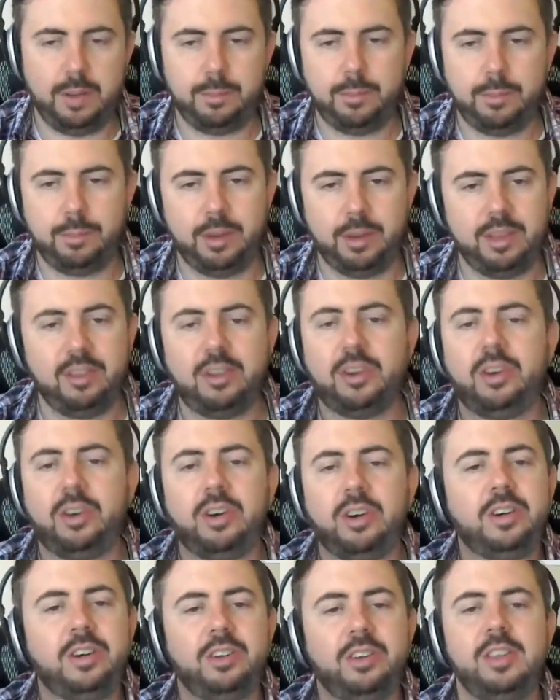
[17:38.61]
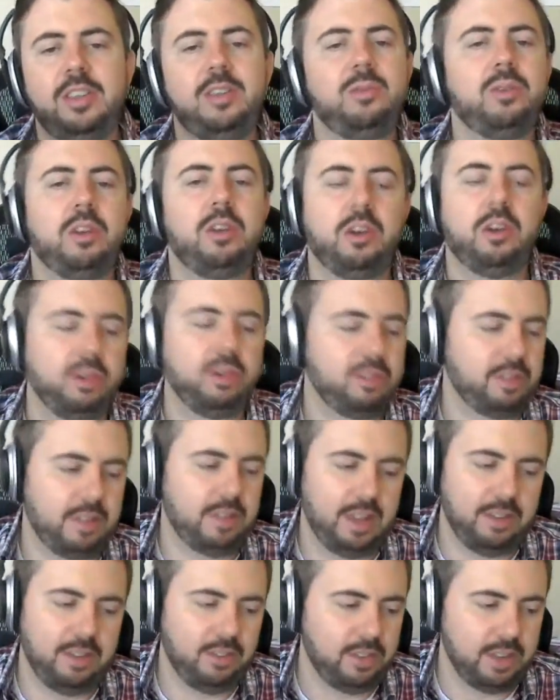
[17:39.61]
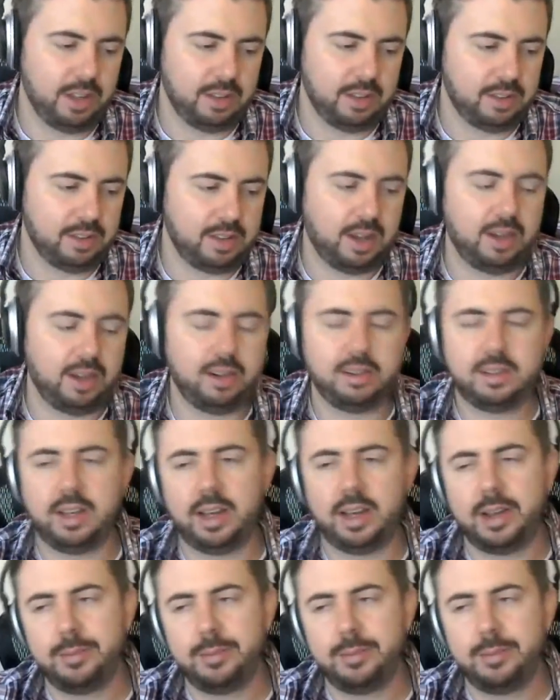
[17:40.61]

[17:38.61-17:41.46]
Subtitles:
but clearly it's David the entire time.